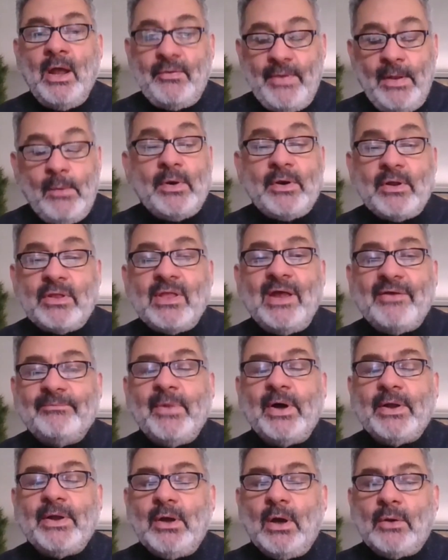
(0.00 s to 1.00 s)
They want to save
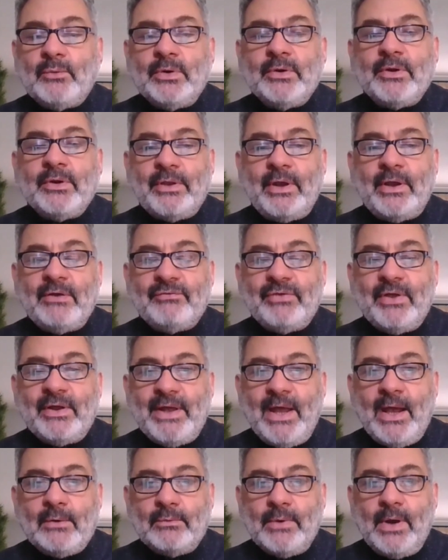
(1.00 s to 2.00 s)
money on real estate if they
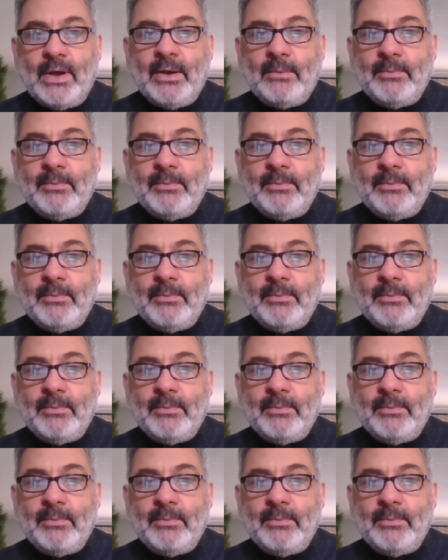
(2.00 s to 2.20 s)
can, right?